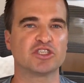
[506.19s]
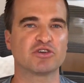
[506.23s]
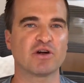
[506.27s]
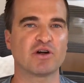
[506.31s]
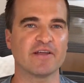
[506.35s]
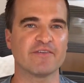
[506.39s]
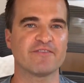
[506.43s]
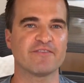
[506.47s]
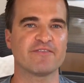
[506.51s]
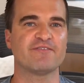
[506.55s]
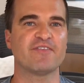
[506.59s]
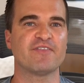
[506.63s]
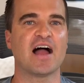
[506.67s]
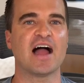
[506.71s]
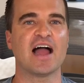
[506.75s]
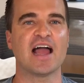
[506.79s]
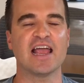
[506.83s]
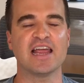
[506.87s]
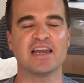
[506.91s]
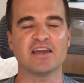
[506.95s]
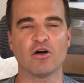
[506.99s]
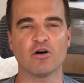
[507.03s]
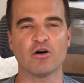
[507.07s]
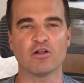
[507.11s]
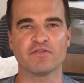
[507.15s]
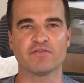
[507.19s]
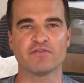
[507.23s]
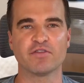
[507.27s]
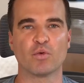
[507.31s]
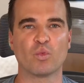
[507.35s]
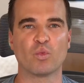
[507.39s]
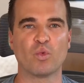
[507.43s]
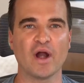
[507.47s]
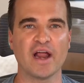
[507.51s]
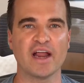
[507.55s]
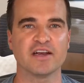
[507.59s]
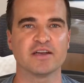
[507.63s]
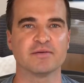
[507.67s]
and try to find all of
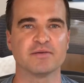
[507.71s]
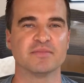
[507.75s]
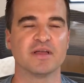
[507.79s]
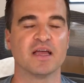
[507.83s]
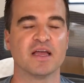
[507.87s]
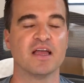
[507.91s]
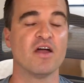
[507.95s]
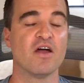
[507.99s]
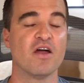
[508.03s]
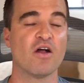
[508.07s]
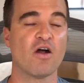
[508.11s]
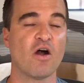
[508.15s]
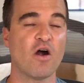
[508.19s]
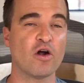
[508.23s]
the random